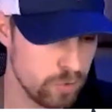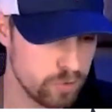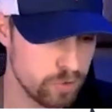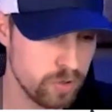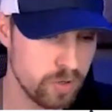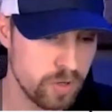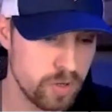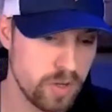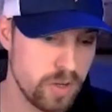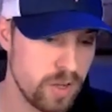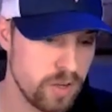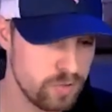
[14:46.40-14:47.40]
user.
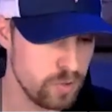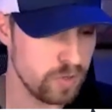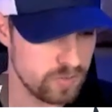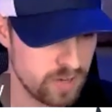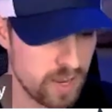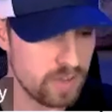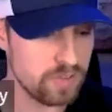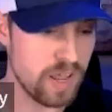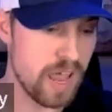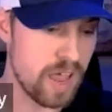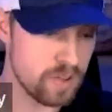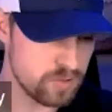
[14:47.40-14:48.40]
So you can test
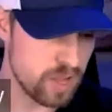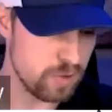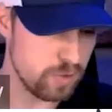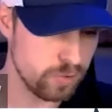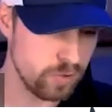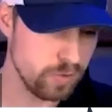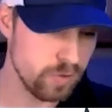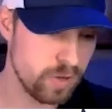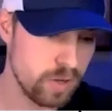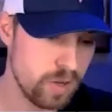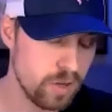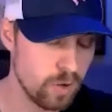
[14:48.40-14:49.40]
as that user.
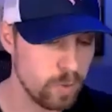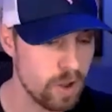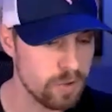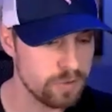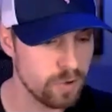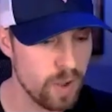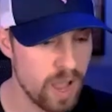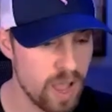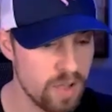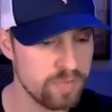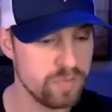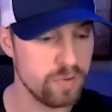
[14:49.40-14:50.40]
We also
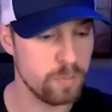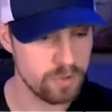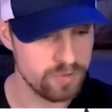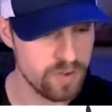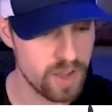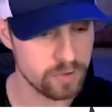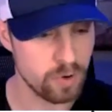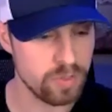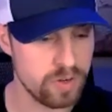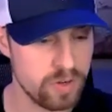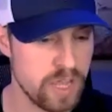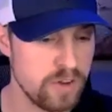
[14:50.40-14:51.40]
have multi-factor
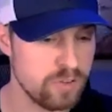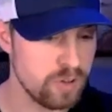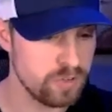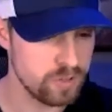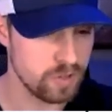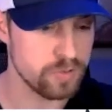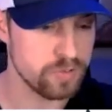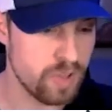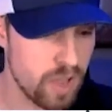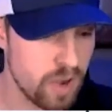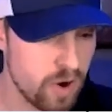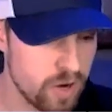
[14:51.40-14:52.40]
authentication and single
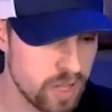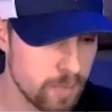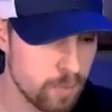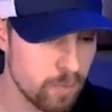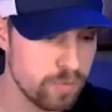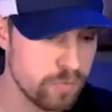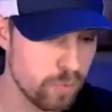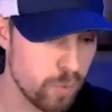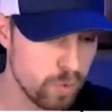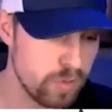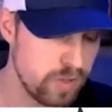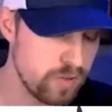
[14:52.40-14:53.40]
sign-on enabled
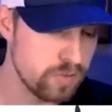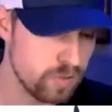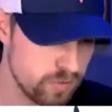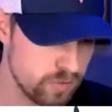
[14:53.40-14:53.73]
for these